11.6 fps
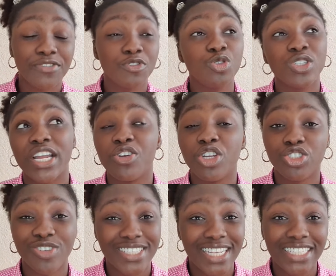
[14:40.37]
If you know that you're
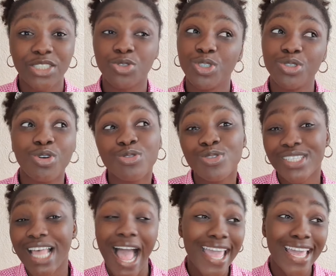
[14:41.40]
interested in doing all those
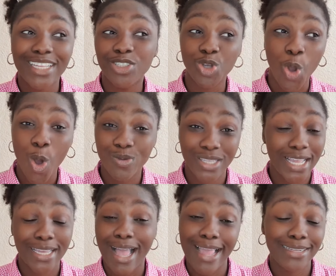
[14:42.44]
high-end jobs,
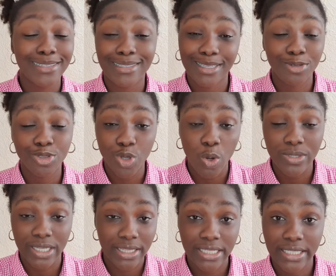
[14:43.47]
like highly skilled jobs
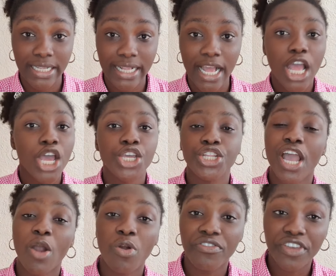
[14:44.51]
and things like that, there
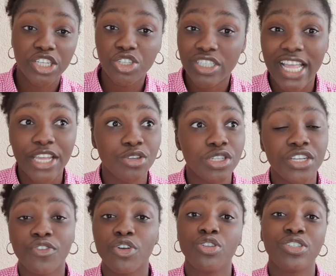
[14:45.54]
are qualifications that you need
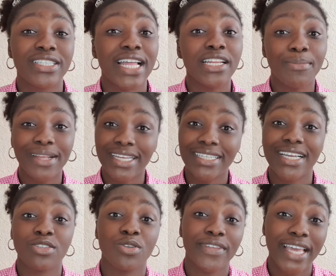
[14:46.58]
for you to stand a better
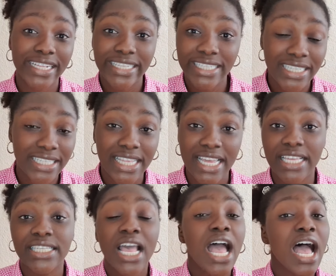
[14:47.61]
chance of getting these things.